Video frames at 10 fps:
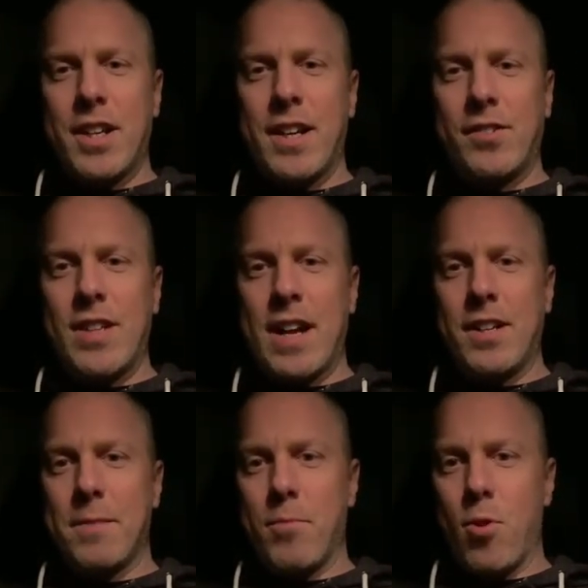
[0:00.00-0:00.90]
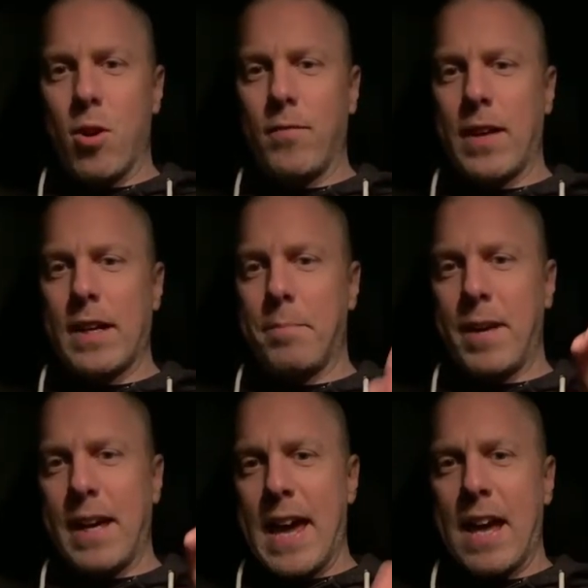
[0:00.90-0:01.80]
has gotten to more of like a
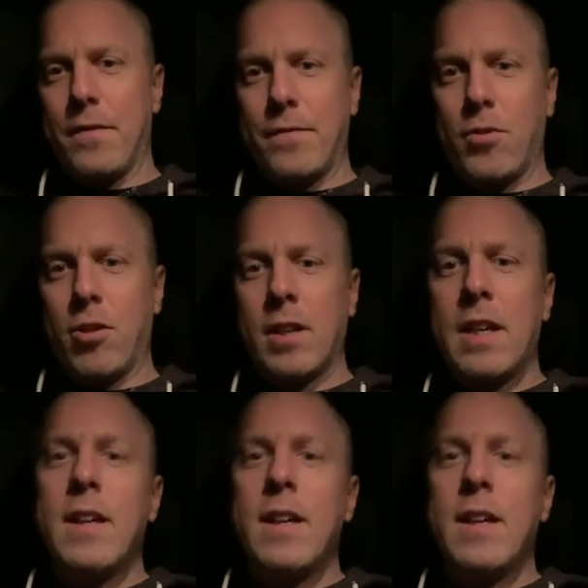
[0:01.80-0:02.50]
big handful,